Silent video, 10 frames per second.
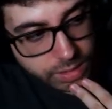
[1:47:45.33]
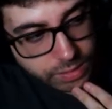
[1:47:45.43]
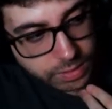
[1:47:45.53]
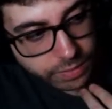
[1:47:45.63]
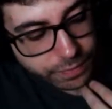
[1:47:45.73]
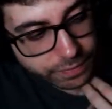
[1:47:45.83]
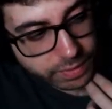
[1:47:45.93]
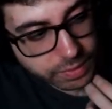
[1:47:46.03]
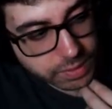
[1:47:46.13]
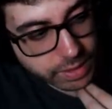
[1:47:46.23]
I just need a Final
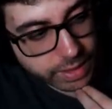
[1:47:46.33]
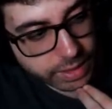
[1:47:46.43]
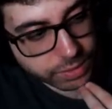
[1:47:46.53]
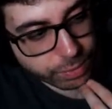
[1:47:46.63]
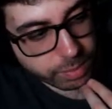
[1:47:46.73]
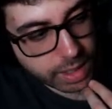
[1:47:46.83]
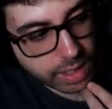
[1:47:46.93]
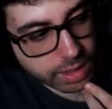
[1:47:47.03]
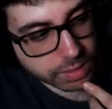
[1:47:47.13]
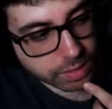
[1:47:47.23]
Fantasy X
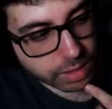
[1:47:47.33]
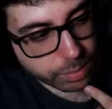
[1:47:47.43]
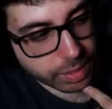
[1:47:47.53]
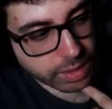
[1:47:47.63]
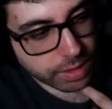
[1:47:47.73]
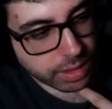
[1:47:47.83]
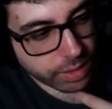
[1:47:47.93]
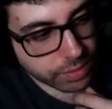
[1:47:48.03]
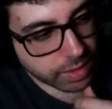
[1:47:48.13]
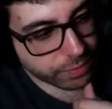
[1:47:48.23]
remake. I'll play nothing
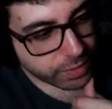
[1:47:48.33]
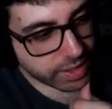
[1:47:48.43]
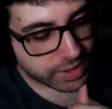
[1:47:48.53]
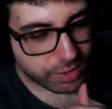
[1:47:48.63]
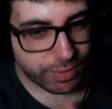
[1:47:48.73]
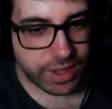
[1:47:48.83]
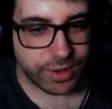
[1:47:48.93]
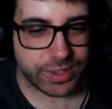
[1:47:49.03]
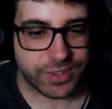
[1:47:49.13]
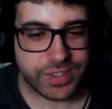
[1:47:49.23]
else then for the next 3
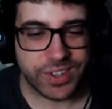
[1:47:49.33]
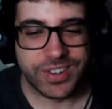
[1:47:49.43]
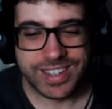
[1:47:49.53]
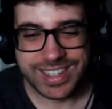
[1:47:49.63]
years.